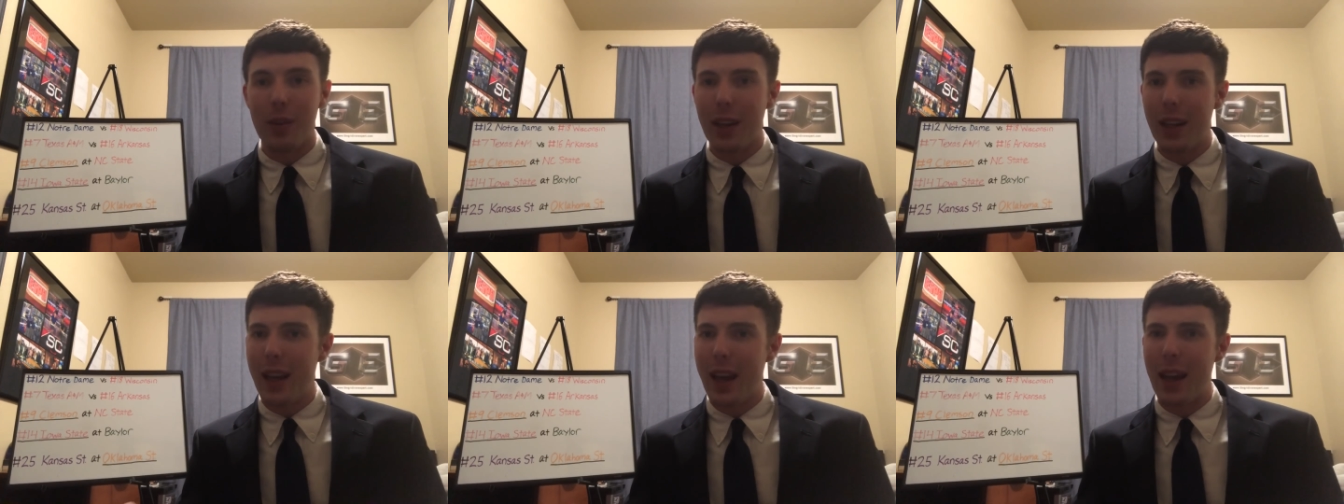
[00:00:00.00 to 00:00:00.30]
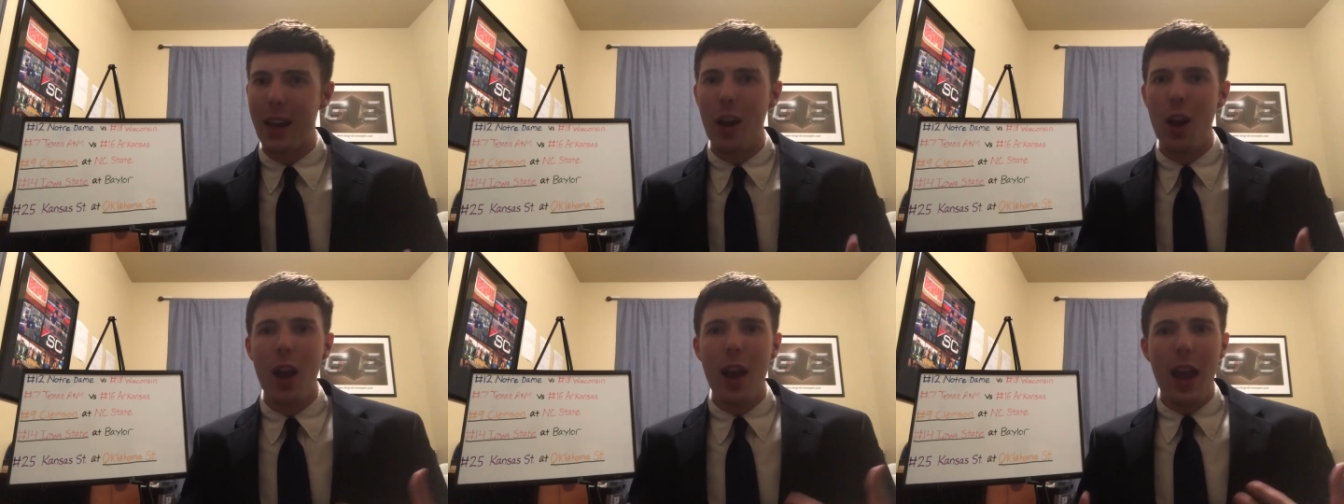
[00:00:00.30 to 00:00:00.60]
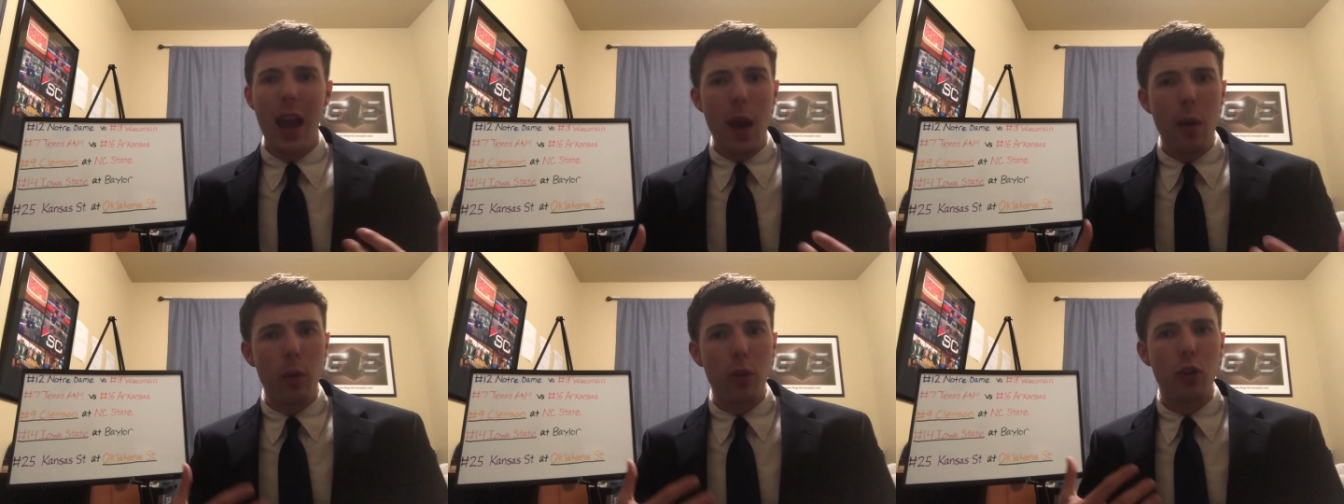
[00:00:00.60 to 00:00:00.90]
And again,
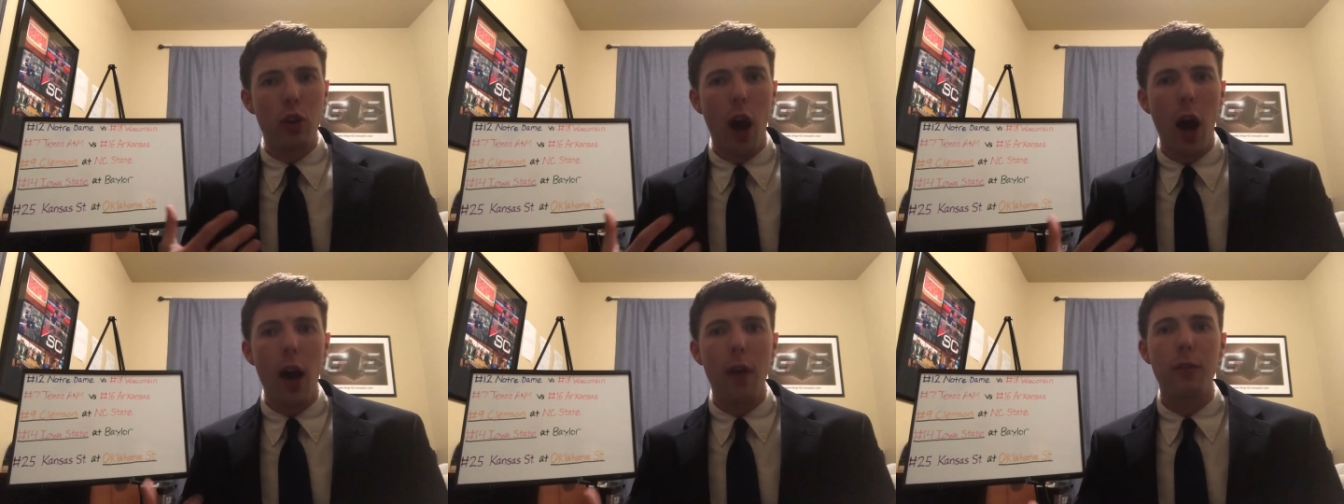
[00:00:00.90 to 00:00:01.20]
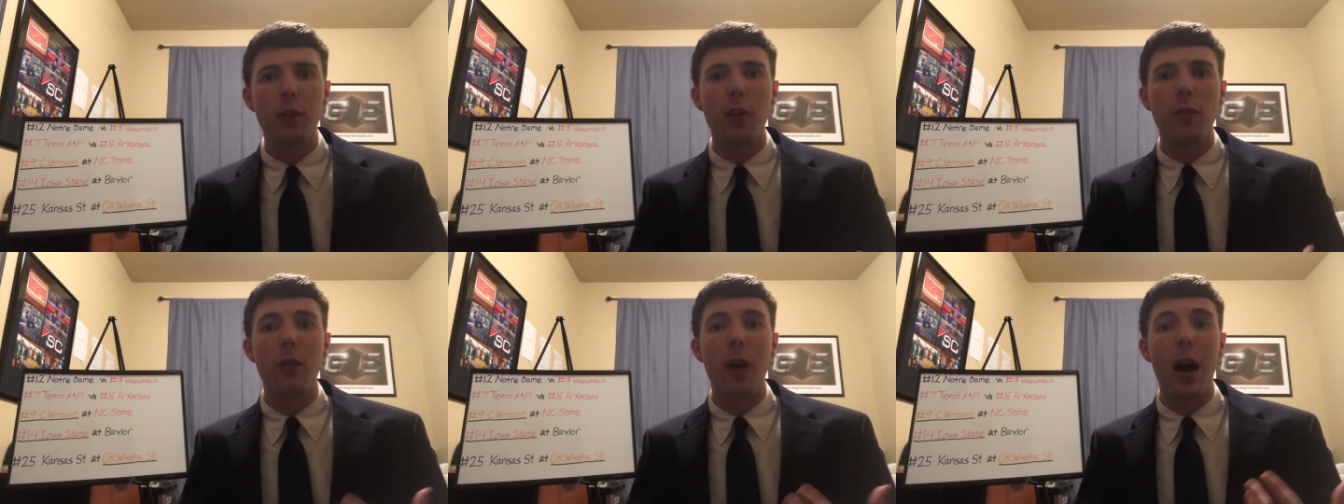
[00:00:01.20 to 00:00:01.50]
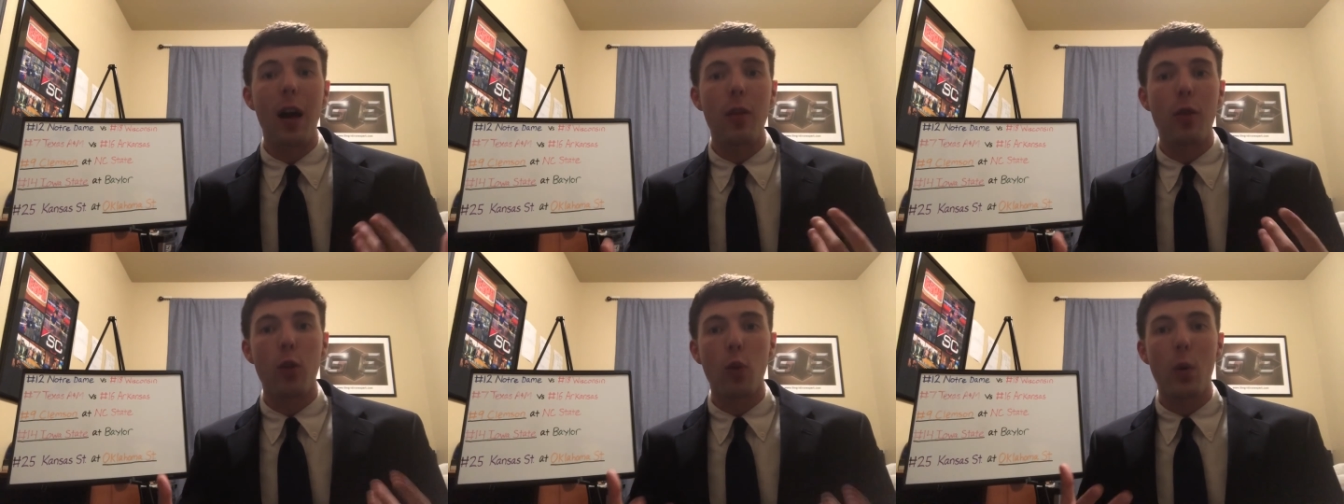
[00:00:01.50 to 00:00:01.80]
it was tough to
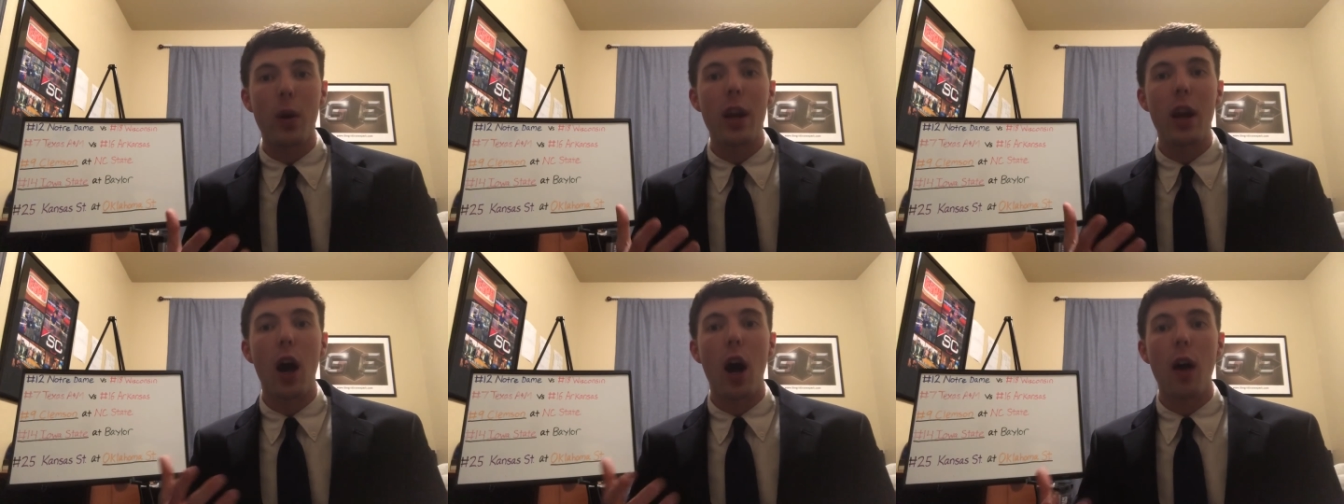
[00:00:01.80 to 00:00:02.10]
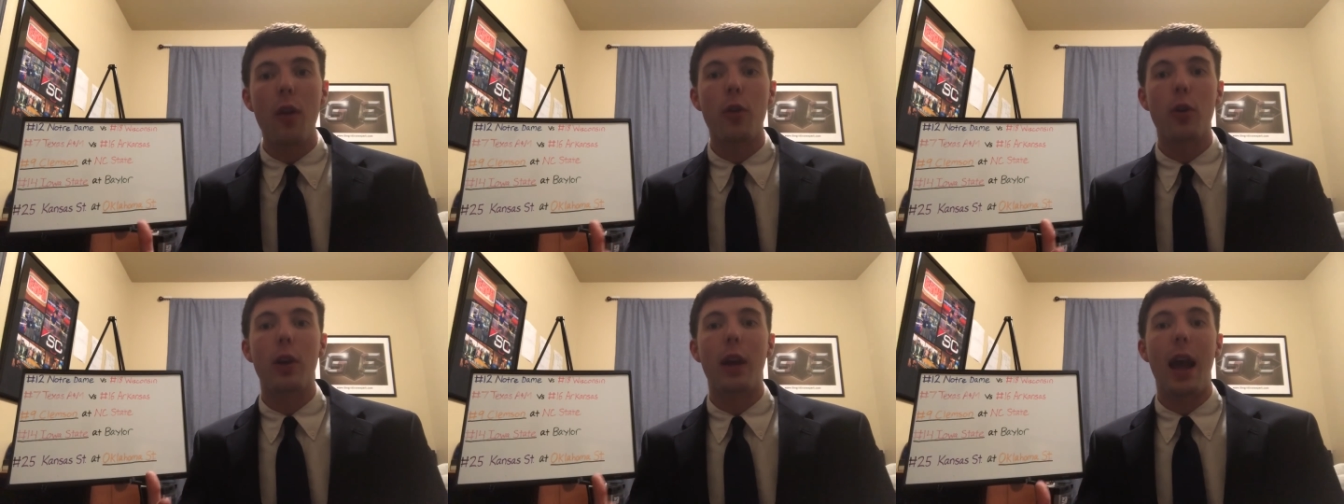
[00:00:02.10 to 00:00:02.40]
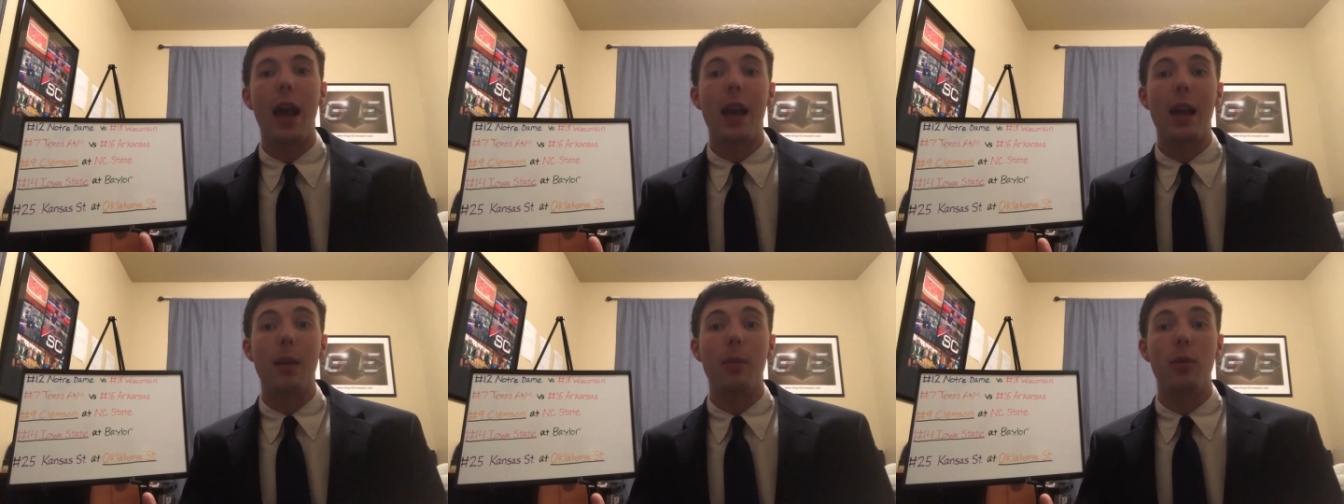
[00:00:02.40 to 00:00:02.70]
find three other
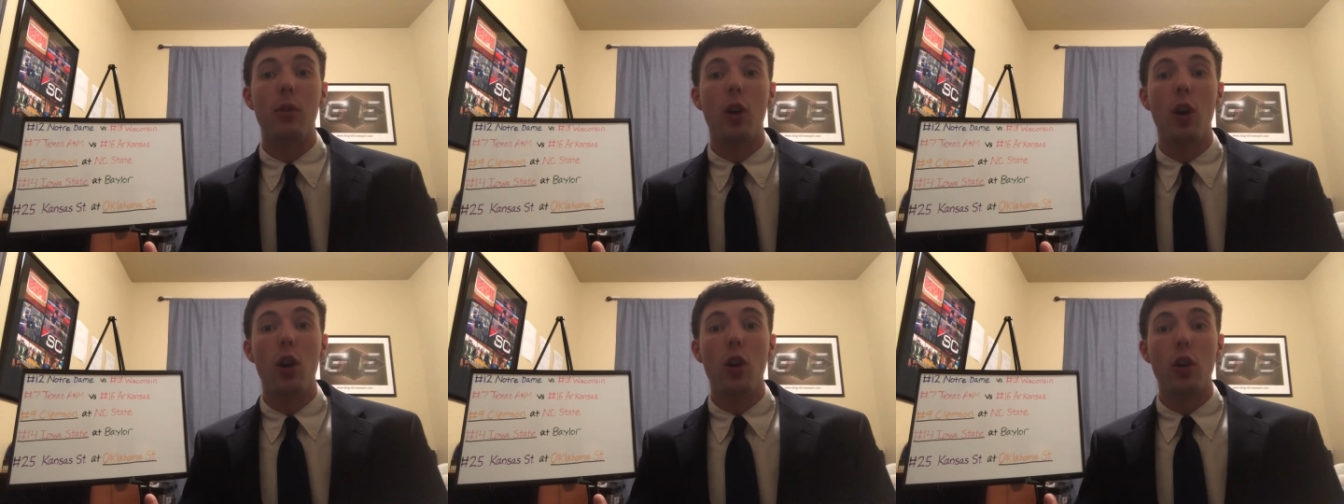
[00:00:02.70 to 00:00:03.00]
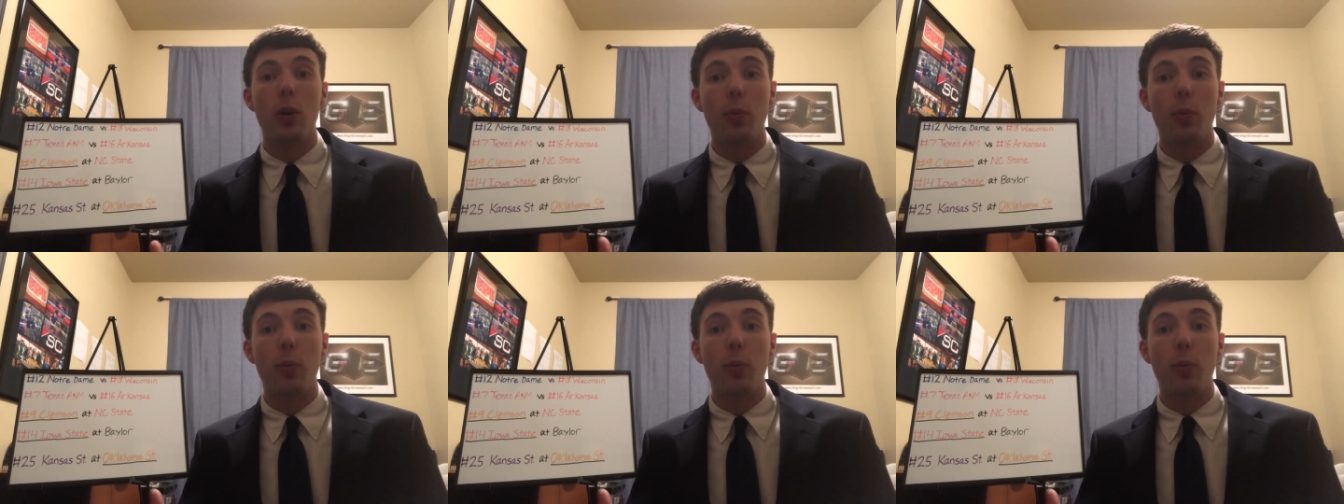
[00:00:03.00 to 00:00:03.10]
games